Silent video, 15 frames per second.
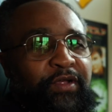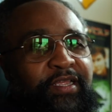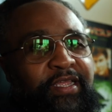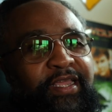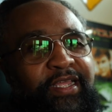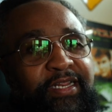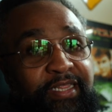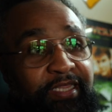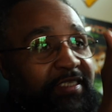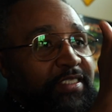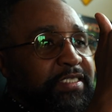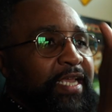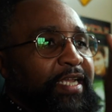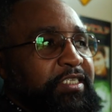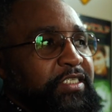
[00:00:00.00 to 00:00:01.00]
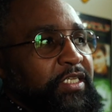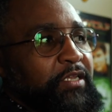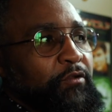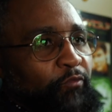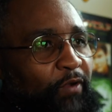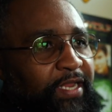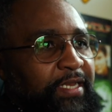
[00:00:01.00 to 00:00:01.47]
And this is actually
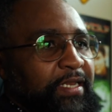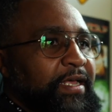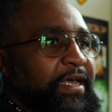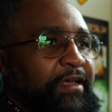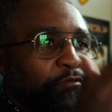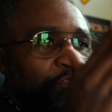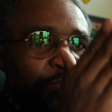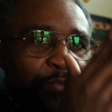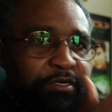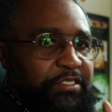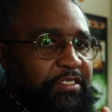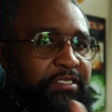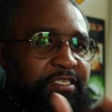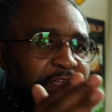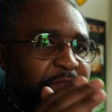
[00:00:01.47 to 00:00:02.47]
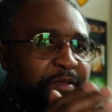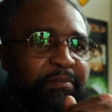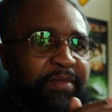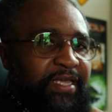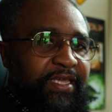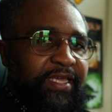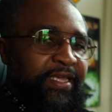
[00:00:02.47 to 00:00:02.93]
right in line with the purchases I've been
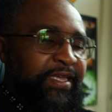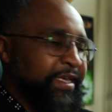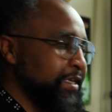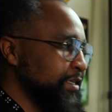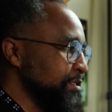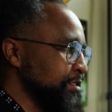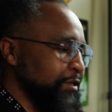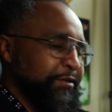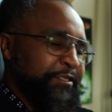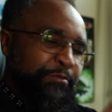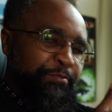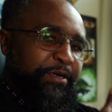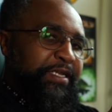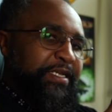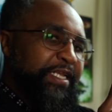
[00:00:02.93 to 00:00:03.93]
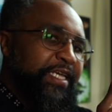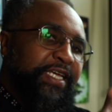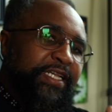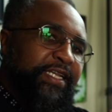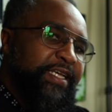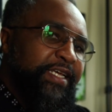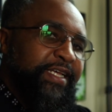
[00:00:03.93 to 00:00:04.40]
making. So it's pretty
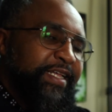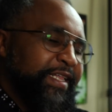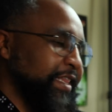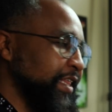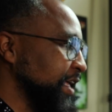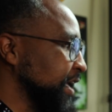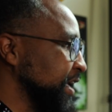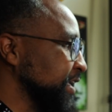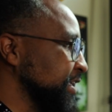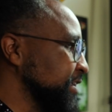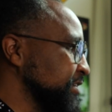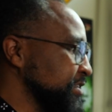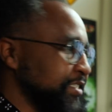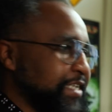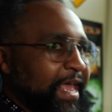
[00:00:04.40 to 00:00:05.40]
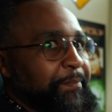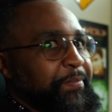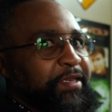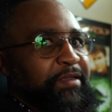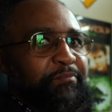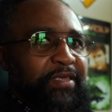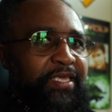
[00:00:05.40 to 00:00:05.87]
neat that, you know, it just
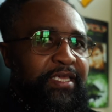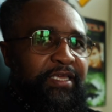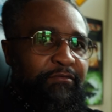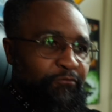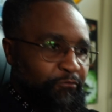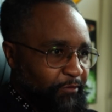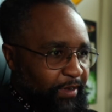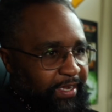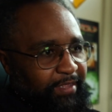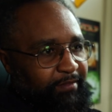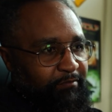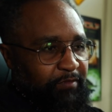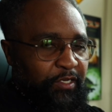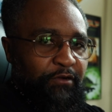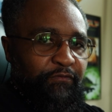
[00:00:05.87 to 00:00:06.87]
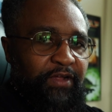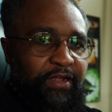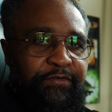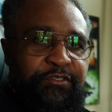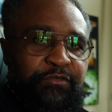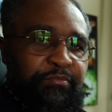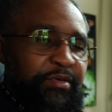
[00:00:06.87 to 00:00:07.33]
happened to be right at, you know,
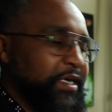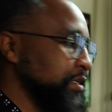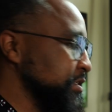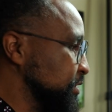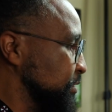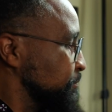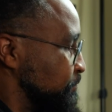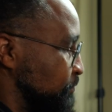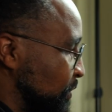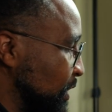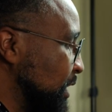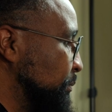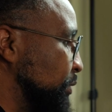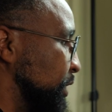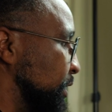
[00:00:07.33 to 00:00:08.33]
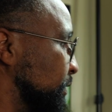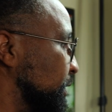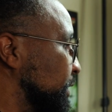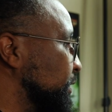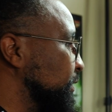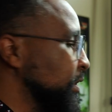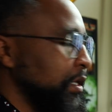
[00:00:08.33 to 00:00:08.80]
500 bucks, put it on
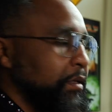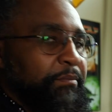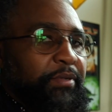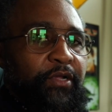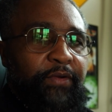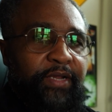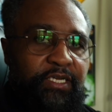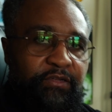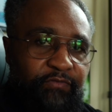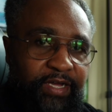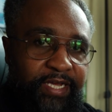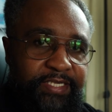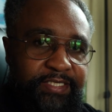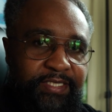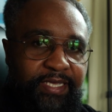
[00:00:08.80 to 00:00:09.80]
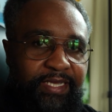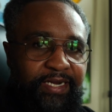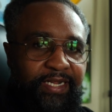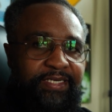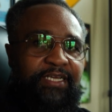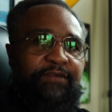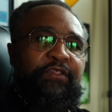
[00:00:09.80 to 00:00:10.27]
here. But great device. And
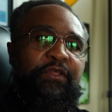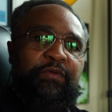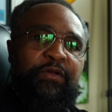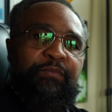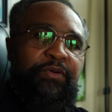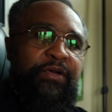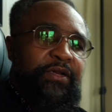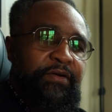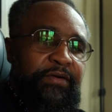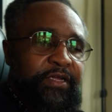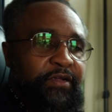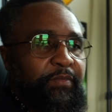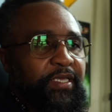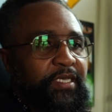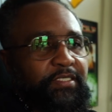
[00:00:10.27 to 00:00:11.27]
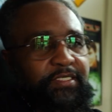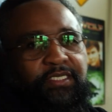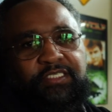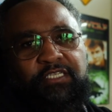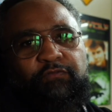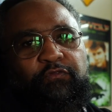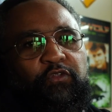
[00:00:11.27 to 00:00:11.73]
I definitely want to put it on here because, like I
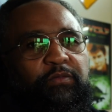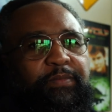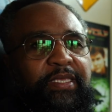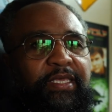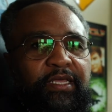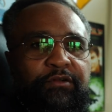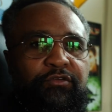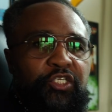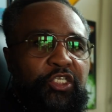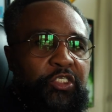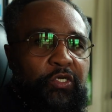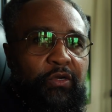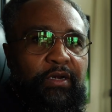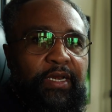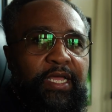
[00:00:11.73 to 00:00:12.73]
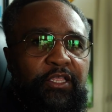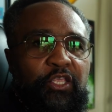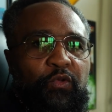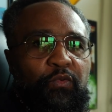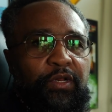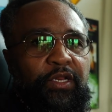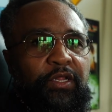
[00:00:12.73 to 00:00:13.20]
said, if you're the beginner just starting out and
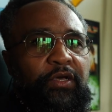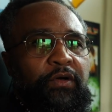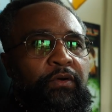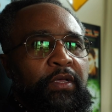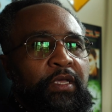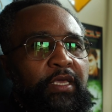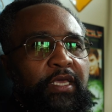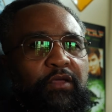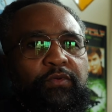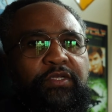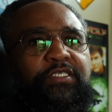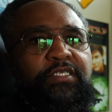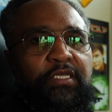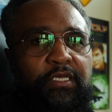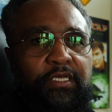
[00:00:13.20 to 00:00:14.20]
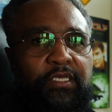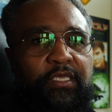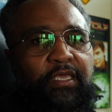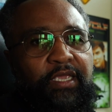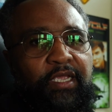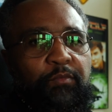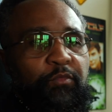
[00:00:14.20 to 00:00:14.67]
you want to know, hey, what's a good
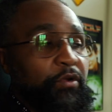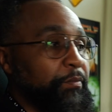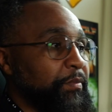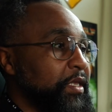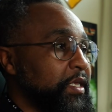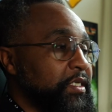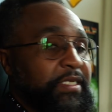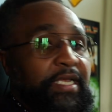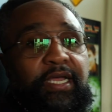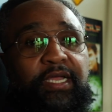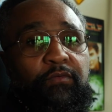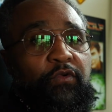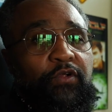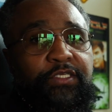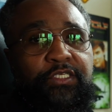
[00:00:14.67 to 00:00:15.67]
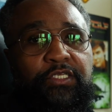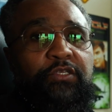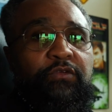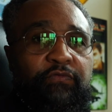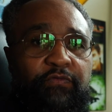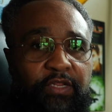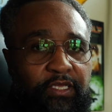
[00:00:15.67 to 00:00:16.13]
camera? Because I want to
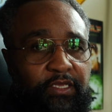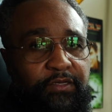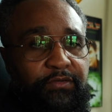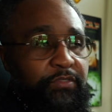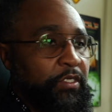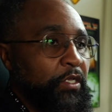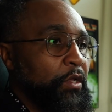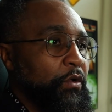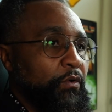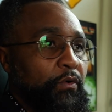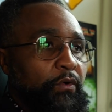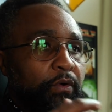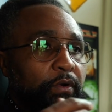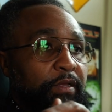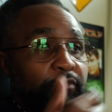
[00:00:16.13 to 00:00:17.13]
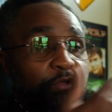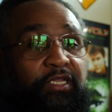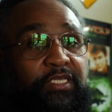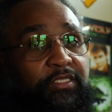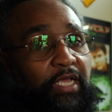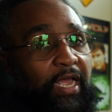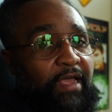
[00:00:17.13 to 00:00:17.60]
do videos. Or
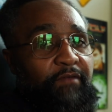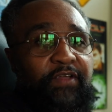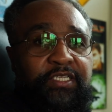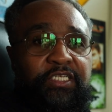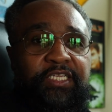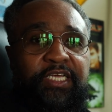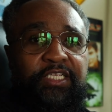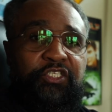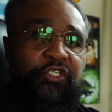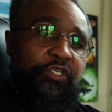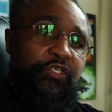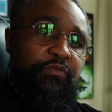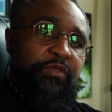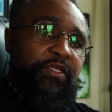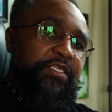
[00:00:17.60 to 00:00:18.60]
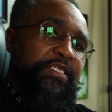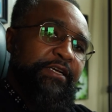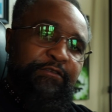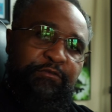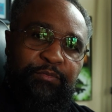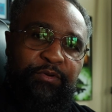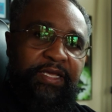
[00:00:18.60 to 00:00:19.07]
really, I've actually taken stills with this and I
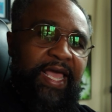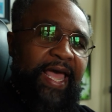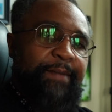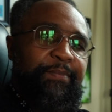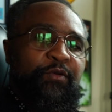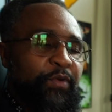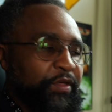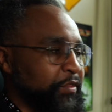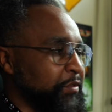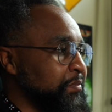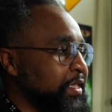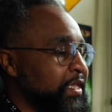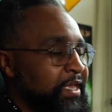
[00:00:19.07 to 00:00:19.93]
was pretty happy with them.